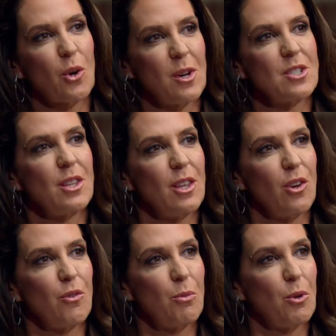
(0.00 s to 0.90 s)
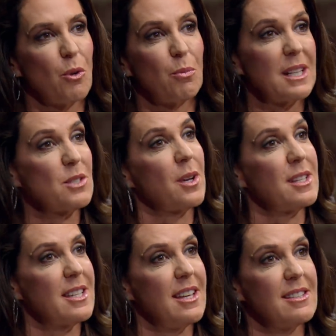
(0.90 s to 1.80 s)
question that you've put your blood, sweat
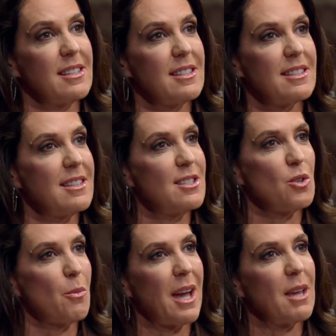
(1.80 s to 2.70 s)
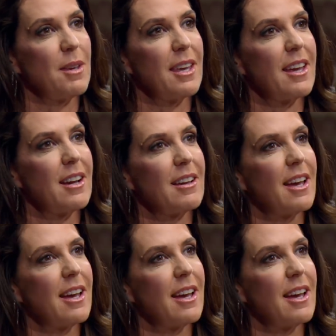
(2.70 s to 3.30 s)
and tears in this and this is your baby and I,